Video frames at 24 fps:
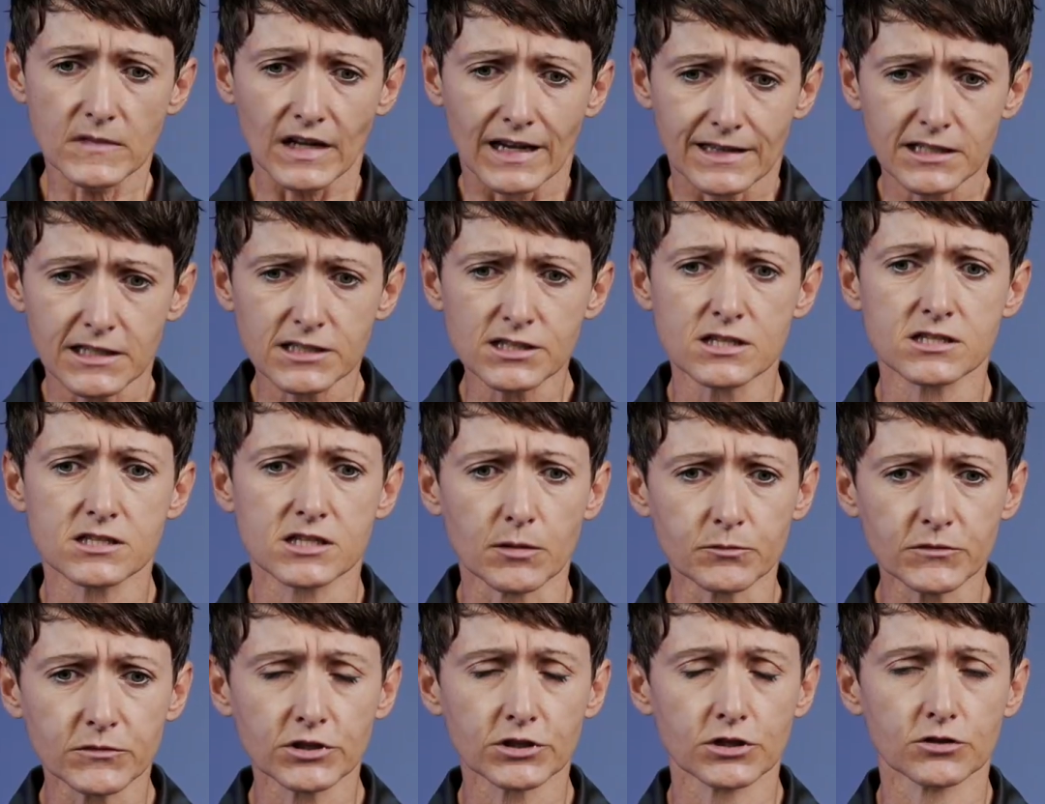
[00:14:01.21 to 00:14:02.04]
And this is
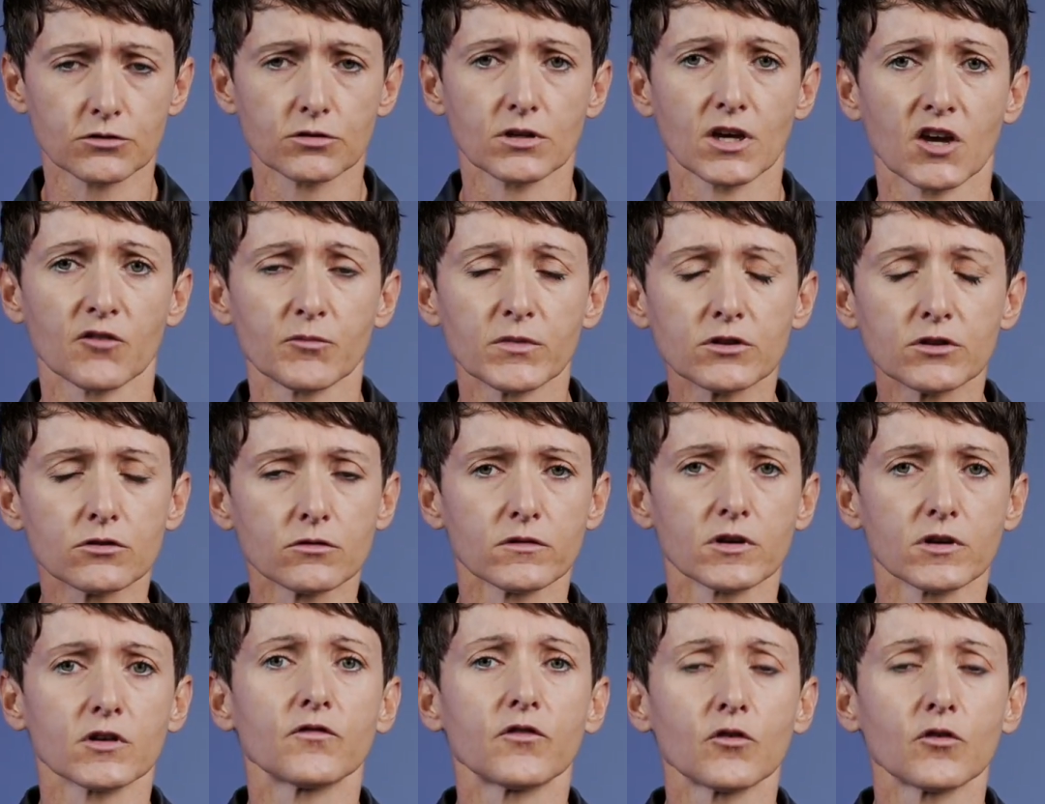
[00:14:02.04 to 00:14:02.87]
something that you have been
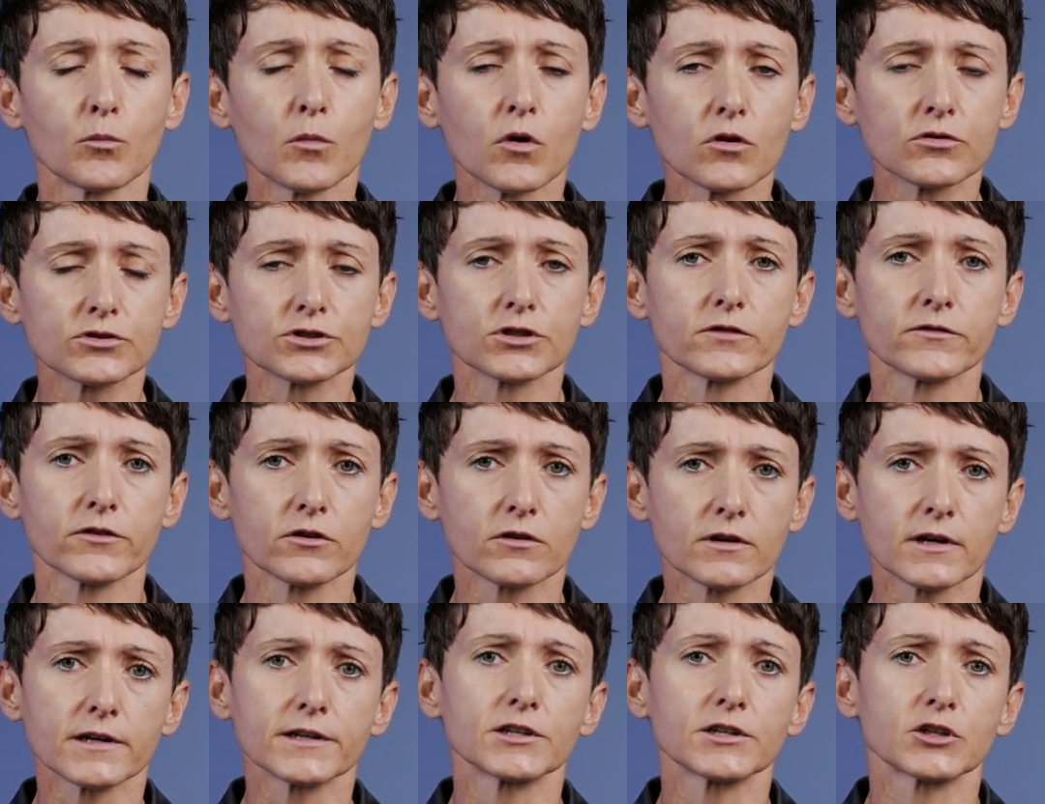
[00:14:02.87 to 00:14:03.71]
doing for most of your
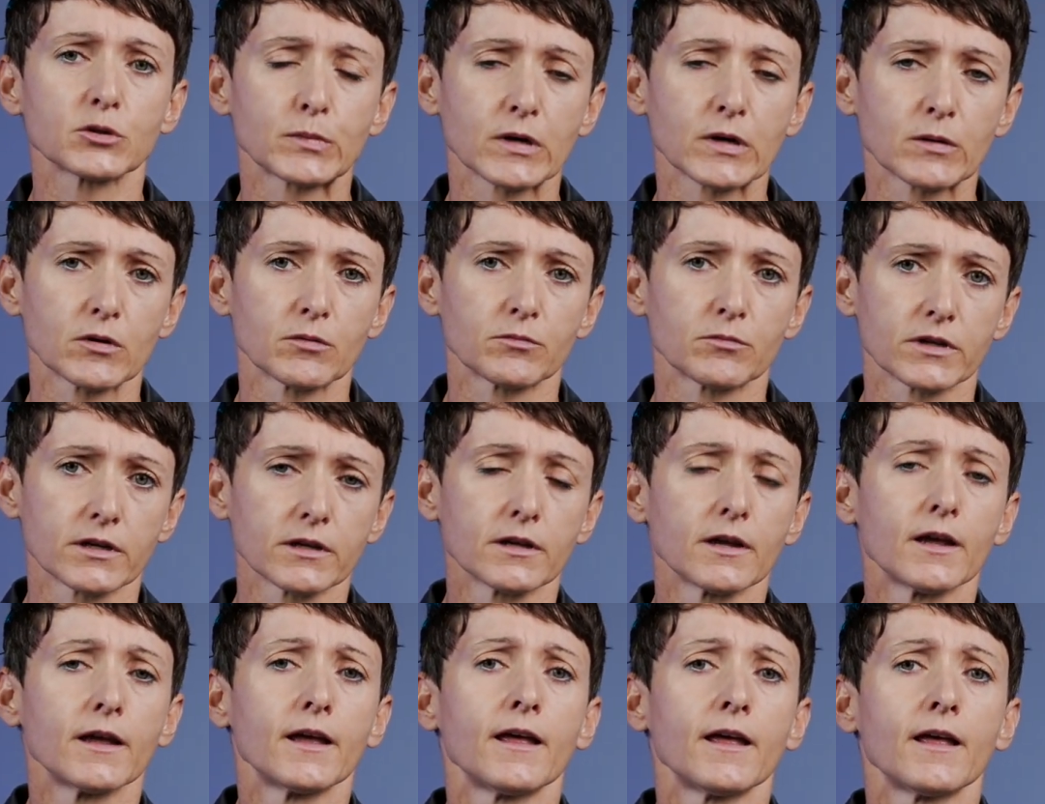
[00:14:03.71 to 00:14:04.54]
career probably,
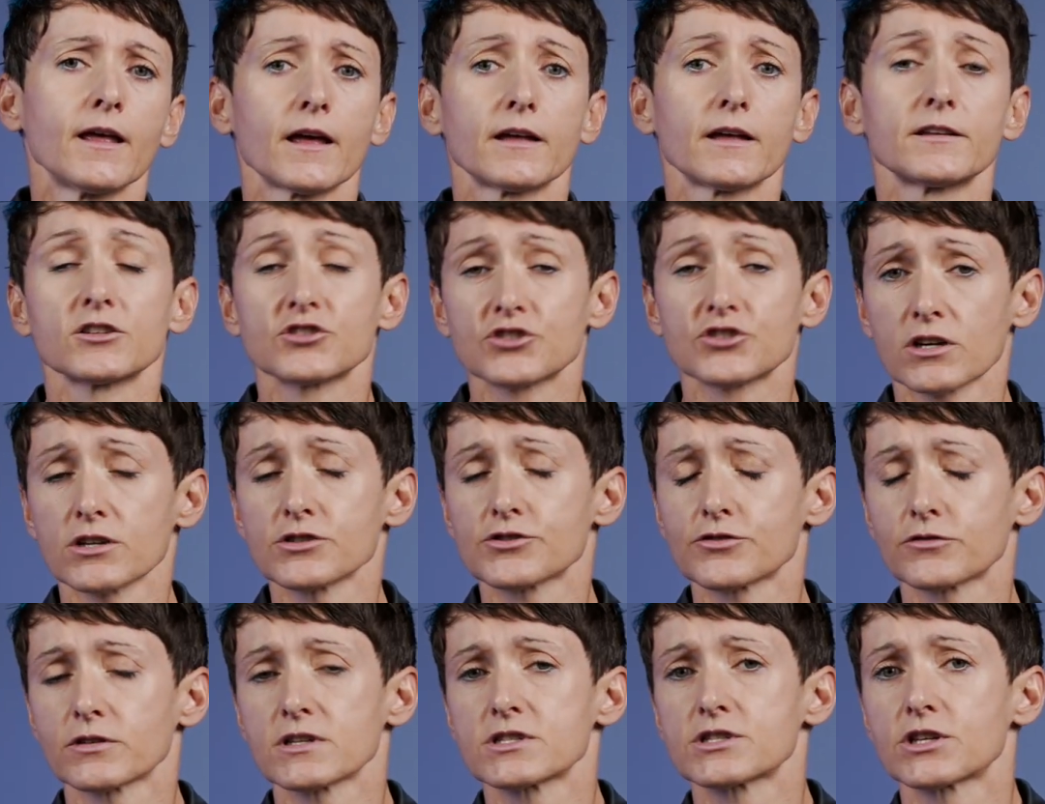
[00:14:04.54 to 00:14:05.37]
and the
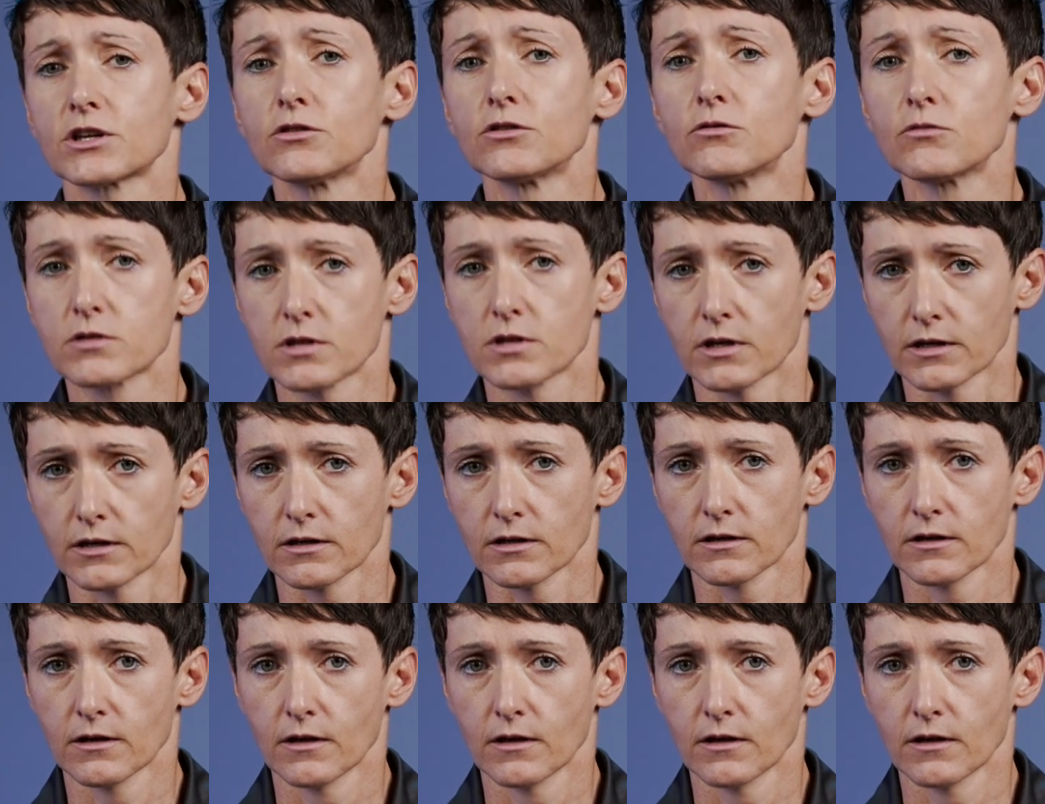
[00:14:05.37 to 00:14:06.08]
Drysuit is the new thing.